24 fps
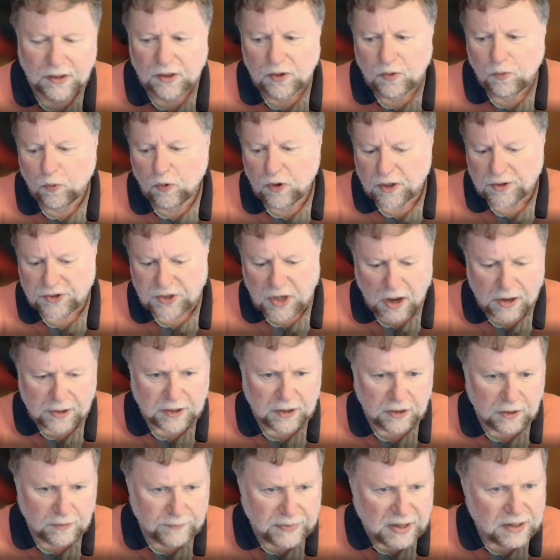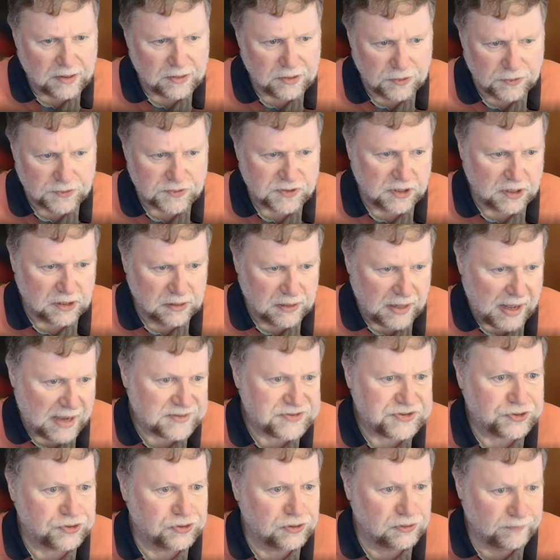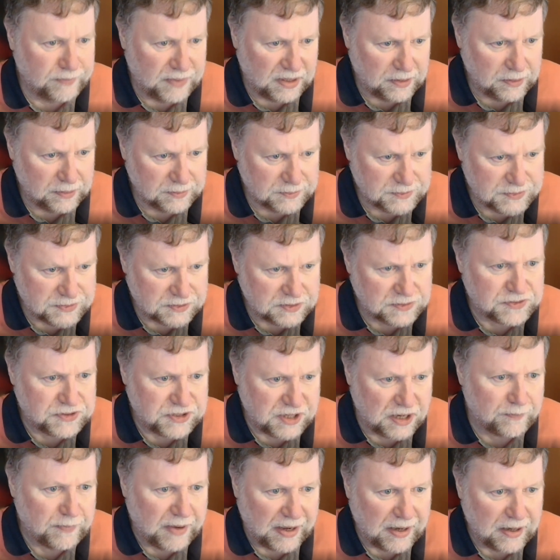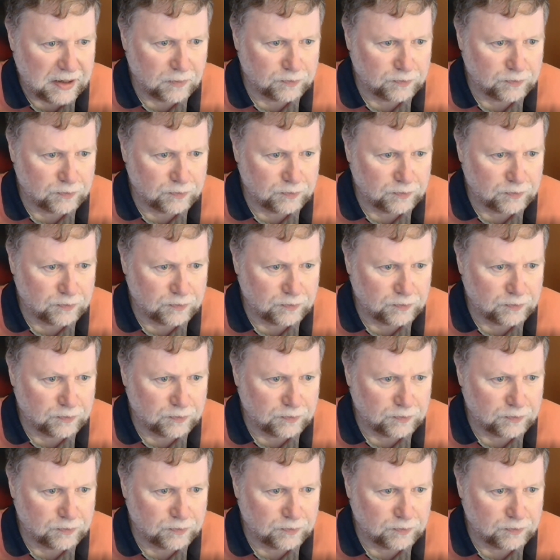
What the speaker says: We're talking about using classical means to somehow